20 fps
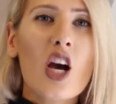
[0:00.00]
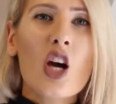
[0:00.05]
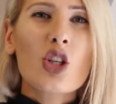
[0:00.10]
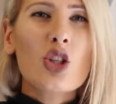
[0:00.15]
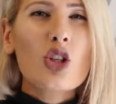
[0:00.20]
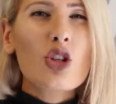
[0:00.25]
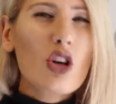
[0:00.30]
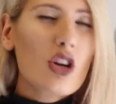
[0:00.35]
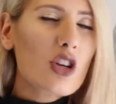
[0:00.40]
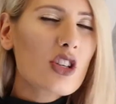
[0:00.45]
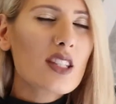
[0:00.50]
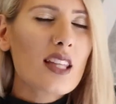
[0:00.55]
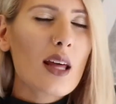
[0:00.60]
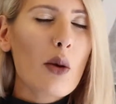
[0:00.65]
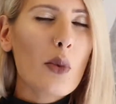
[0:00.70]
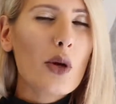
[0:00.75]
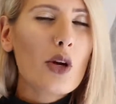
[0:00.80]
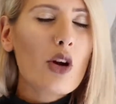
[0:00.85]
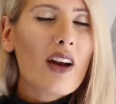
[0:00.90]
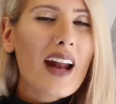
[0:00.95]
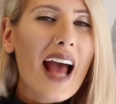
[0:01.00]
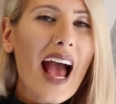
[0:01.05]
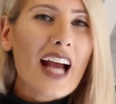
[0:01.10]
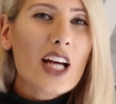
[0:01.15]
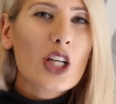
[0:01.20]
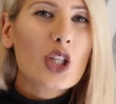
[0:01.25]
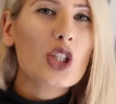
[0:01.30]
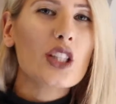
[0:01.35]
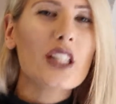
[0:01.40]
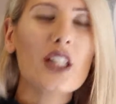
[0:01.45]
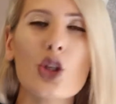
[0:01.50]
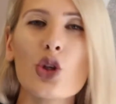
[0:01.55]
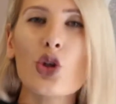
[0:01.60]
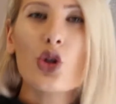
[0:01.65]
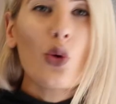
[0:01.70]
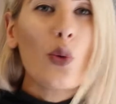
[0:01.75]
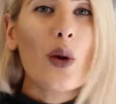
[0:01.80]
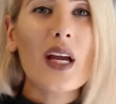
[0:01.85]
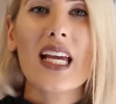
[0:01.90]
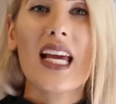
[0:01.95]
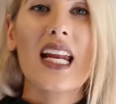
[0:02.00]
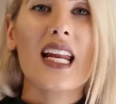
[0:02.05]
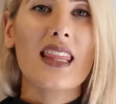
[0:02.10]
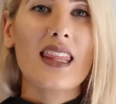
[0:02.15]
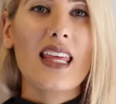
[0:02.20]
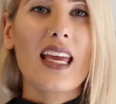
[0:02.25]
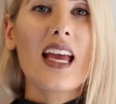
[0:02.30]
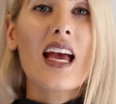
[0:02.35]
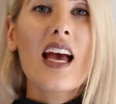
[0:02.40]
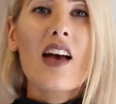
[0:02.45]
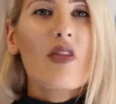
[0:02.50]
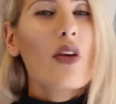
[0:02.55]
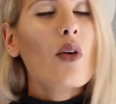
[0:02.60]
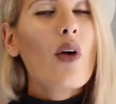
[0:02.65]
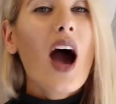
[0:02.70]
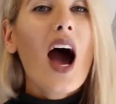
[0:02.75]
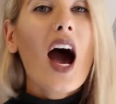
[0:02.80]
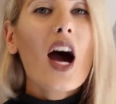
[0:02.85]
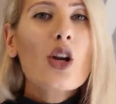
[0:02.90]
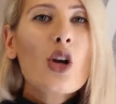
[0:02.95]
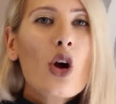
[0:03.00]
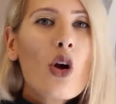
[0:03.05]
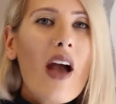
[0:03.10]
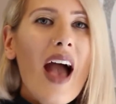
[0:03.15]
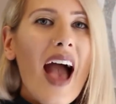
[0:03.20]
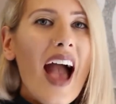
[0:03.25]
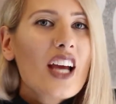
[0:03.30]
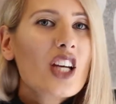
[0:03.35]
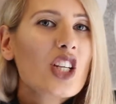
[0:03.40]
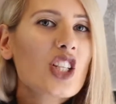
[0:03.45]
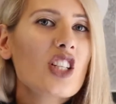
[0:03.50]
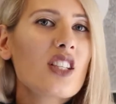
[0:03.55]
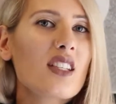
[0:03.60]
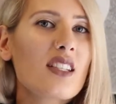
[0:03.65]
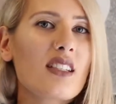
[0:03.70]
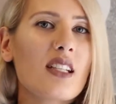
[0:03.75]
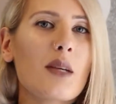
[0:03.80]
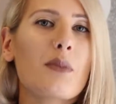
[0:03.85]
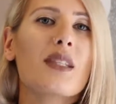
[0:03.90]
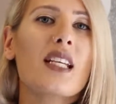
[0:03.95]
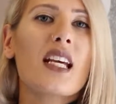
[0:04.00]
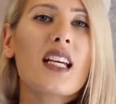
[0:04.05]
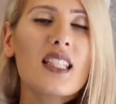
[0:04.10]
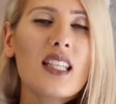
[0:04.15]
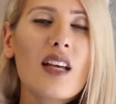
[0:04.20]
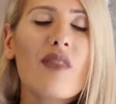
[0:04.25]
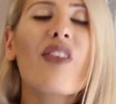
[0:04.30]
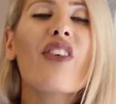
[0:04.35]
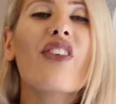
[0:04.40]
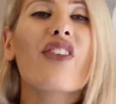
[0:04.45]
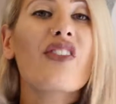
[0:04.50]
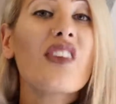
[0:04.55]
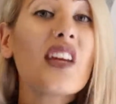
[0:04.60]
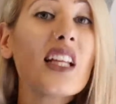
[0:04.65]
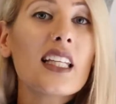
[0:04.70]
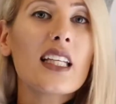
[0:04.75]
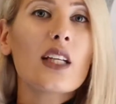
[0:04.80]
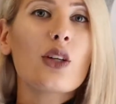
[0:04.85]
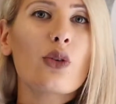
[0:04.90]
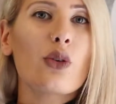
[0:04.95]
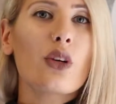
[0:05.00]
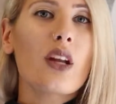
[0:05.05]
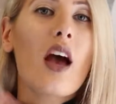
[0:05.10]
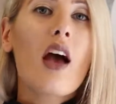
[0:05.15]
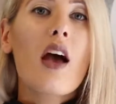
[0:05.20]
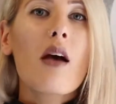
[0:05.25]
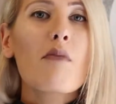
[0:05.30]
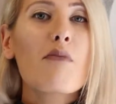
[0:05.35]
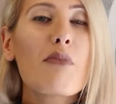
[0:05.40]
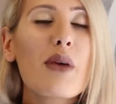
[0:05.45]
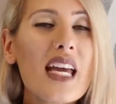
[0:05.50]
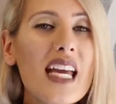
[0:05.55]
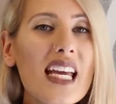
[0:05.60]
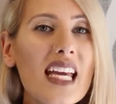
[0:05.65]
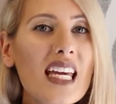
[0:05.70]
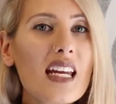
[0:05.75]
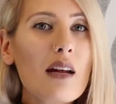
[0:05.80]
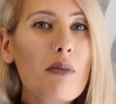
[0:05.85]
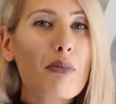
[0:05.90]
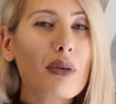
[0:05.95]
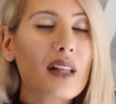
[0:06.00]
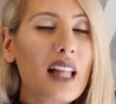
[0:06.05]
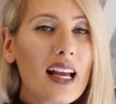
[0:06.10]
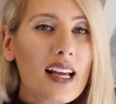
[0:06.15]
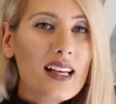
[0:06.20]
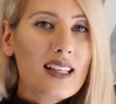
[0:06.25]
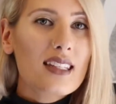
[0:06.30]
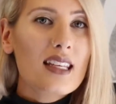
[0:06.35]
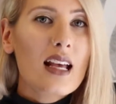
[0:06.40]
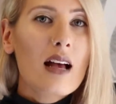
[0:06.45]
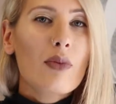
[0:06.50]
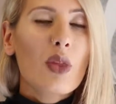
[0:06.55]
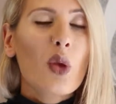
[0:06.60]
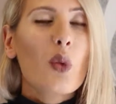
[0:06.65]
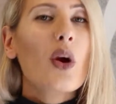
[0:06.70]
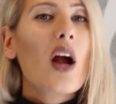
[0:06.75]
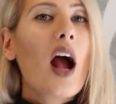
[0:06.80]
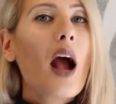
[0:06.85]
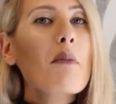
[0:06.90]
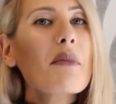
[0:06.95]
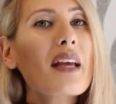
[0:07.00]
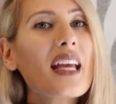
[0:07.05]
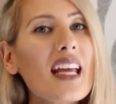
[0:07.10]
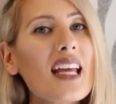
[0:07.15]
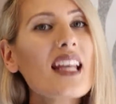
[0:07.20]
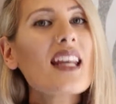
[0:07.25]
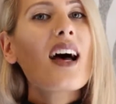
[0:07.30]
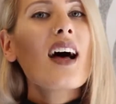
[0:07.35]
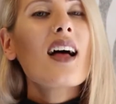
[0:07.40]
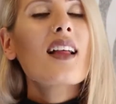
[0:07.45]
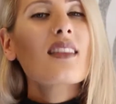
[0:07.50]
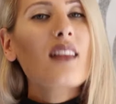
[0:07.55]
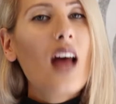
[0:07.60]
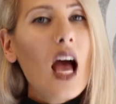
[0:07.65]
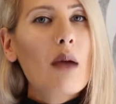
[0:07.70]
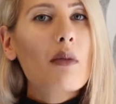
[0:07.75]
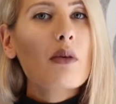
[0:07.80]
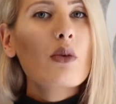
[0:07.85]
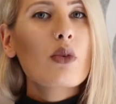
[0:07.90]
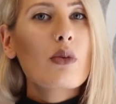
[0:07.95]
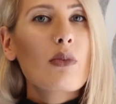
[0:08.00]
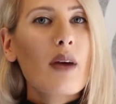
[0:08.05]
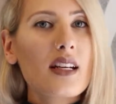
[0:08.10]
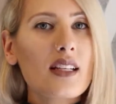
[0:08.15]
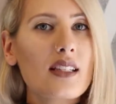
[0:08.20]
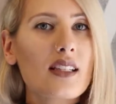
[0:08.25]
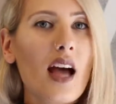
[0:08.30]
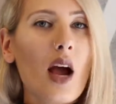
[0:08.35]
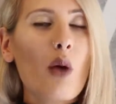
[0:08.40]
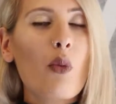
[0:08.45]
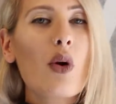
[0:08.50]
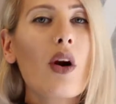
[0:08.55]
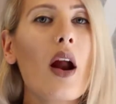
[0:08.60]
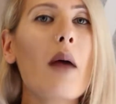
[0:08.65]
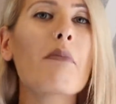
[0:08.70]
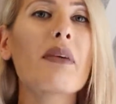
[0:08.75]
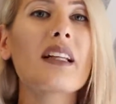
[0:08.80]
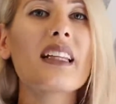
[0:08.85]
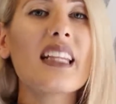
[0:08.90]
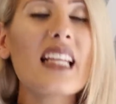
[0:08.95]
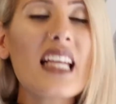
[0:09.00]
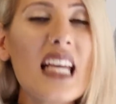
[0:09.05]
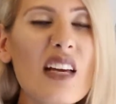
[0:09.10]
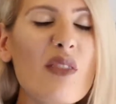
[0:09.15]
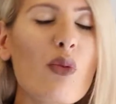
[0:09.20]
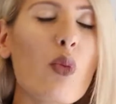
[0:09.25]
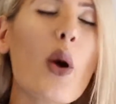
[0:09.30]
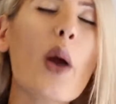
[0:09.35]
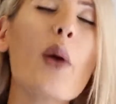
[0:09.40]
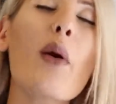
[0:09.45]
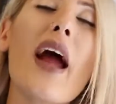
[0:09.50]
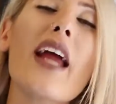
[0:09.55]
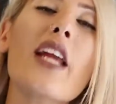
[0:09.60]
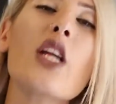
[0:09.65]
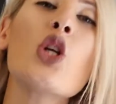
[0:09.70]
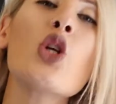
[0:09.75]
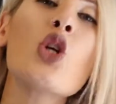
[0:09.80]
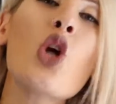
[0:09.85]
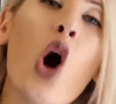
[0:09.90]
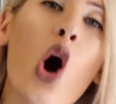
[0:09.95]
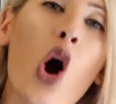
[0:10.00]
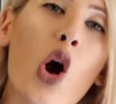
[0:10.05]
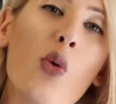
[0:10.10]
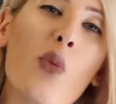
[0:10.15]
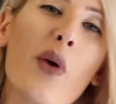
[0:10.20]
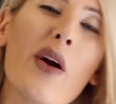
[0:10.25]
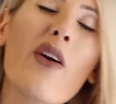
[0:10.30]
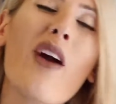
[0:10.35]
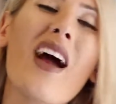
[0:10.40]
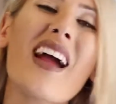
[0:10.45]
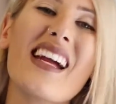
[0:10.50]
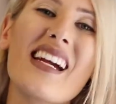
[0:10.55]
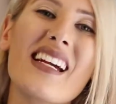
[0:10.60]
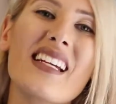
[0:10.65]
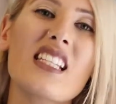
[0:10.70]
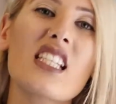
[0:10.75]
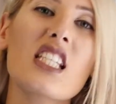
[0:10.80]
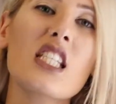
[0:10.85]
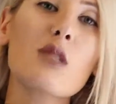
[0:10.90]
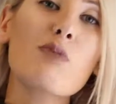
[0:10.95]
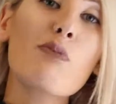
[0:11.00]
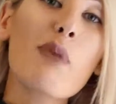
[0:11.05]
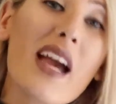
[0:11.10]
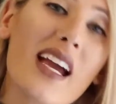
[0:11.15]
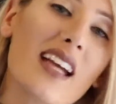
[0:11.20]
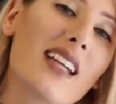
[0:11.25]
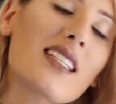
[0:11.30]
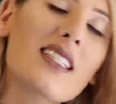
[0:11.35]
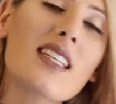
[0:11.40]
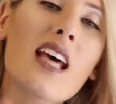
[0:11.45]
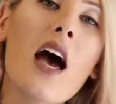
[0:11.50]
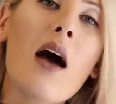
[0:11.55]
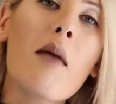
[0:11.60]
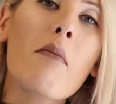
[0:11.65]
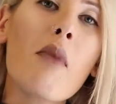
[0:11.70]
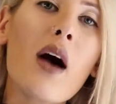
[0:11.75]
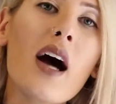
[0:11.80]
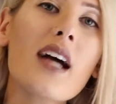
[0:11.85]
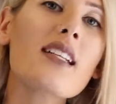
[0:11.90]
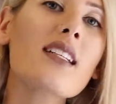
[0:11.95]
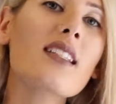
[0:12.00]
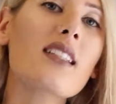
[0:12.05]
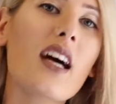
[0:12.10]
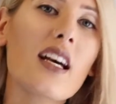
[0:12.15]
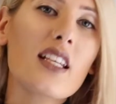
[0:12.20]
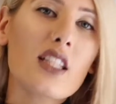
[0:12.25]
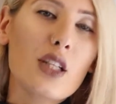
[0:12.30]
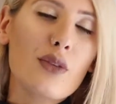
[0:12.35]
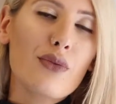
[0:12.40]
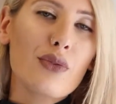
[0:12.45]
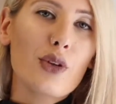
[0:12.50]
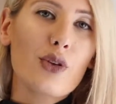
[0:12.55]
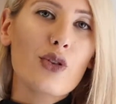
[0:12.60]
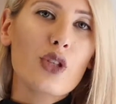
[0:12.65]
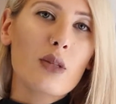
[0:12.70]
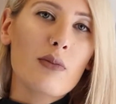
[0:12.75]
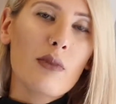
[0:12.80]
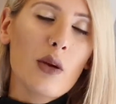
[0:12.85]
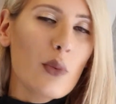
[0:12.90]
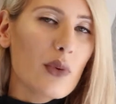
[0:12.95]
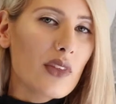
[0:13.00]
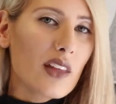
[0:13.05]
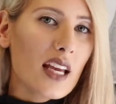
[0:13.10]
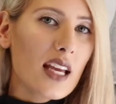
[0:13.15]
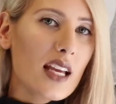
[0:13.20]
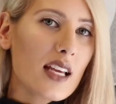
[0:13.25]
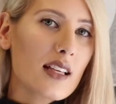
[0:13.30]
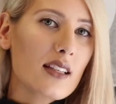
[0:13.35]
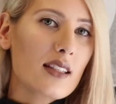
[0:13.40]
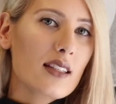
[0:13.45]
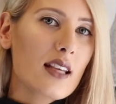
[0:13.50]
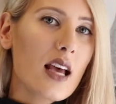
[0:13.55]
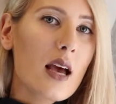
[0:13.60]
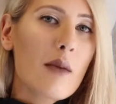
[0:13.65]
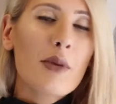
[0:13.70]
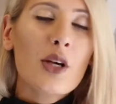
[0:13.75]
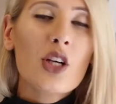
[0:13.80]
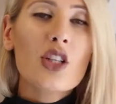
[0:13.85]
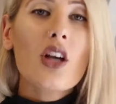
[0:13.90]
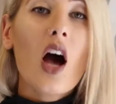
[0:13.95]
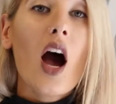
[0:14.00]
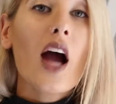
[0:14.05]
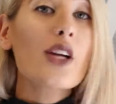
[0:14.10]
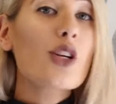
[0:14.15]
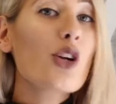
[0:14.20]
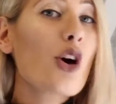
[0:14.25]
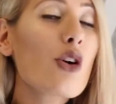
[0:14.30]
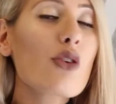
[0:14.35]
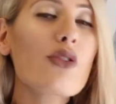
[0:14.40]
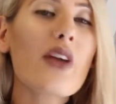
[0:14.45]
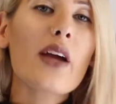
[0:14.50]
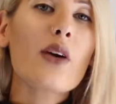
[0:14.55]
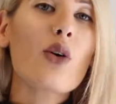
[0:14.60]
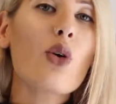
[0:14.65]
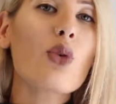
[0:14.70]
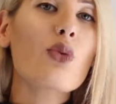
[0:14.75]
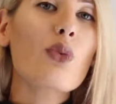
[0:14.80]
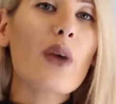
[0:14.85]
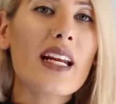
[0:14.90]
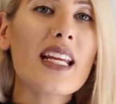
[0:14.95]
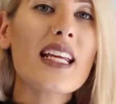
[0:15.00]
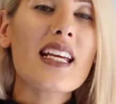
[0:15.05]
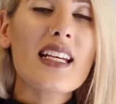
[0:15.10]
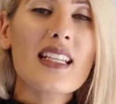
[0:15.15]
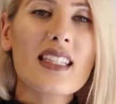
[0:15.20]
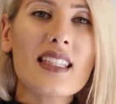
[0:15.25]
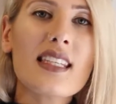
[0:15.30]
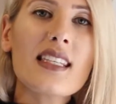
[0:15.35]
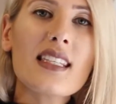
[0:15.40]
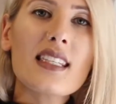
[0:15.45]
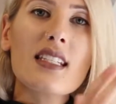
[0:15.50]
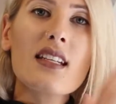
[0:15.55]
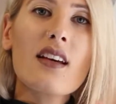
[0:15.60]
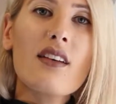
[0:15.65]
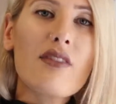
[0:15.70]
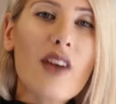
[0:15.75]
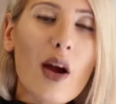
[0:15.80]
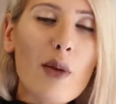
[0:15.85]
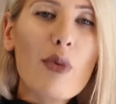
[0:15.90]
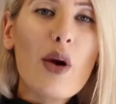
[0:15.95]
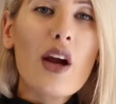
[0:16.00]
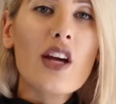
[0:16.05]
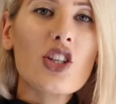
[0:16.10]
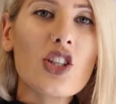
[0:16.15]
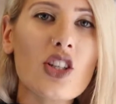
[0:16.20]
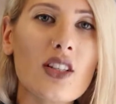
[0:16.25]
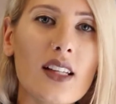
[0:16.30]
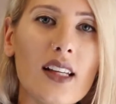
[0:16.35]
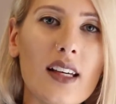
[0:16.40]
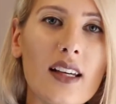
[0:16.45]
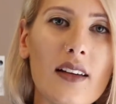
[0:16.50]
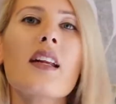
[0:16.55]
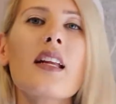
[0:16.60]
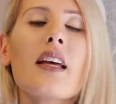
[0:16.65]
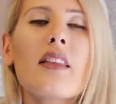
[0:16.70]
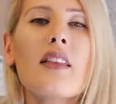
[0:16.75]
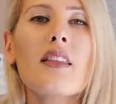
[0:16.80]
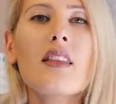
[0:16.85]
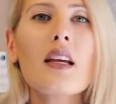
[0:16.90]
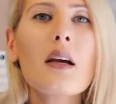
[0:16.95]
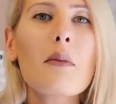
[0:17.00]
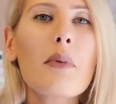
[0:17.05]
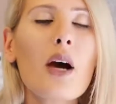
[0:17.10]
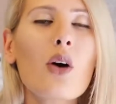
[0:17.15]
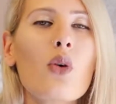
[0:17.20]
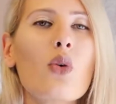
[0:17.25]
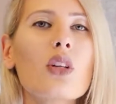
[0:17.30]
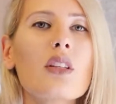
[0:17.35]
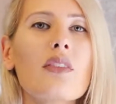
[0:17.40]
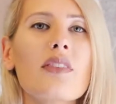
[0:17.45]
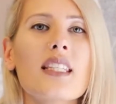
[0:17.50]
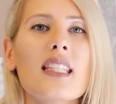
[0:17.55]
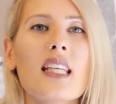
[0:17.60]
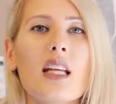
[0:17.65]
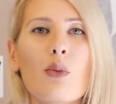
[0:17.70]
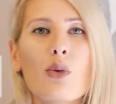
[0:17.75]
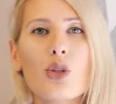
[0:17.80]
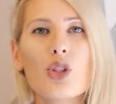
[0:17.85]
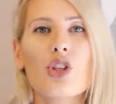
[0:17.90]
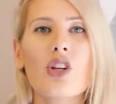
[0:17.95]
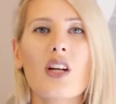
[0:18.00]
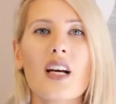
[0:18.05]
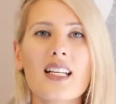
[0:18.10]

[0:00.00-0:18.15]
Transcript: Do you notice that we're not actually doing anything? There are no action steps except for feeling good, being in a place where I'm in alignment with my desire, where I believe, where I know, where I expect my desires to flow to me with ease, because I know they already exist vibrationally. Now, the thing about all of this that I want you to